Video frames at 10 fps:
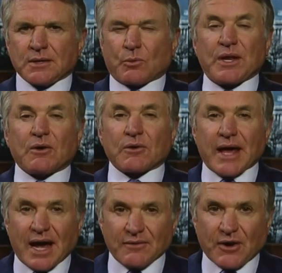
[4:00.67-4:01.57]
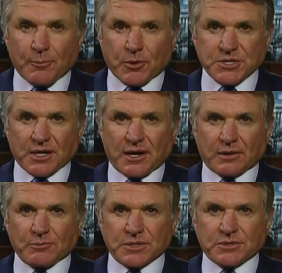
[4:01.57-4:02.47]
We don't have
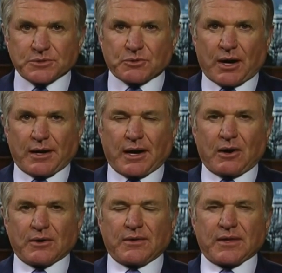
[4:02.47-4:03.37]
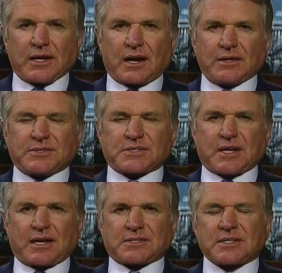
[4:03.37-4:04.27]
hypersonic missiles right now in the United
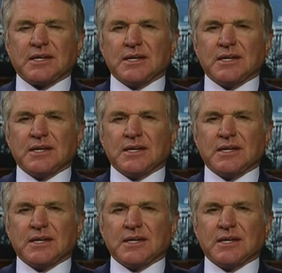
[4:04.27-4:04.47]
States.